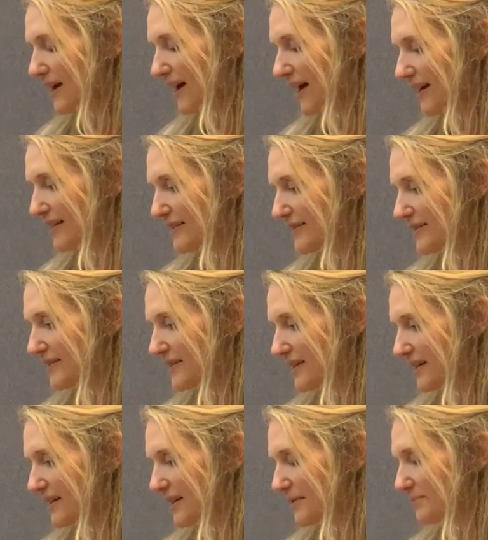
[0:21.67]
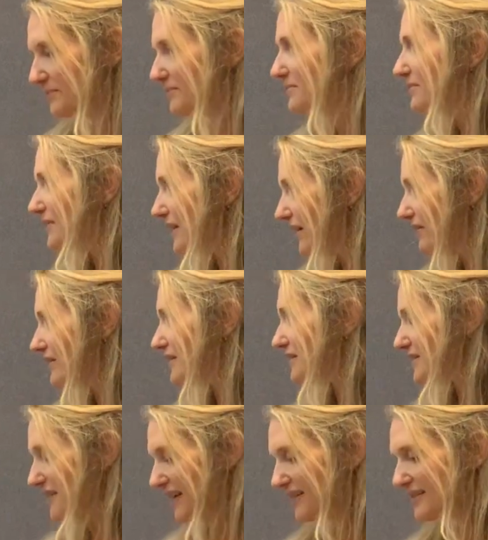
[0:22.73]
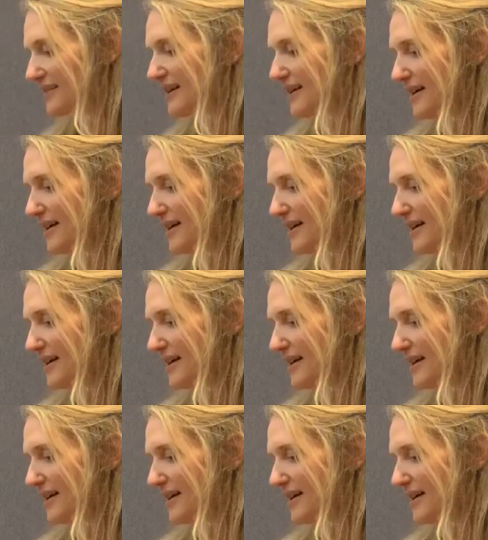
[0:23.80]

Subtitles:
As Carolyn said,